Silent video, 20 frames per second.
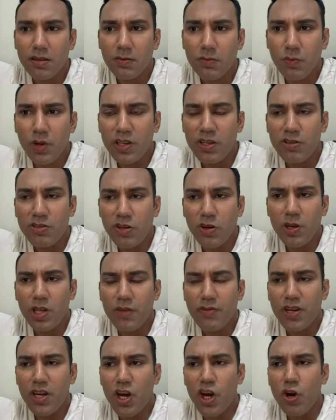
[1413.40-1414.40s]
when you don't
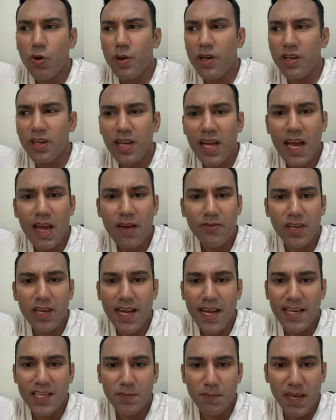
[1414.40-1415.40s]
even know when you're going to have your
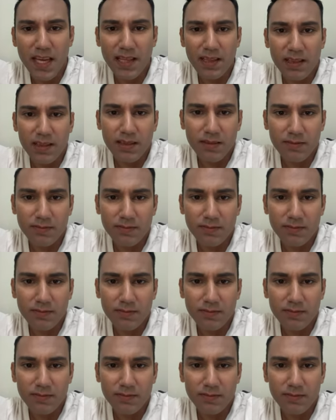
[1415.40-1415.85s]
next meal?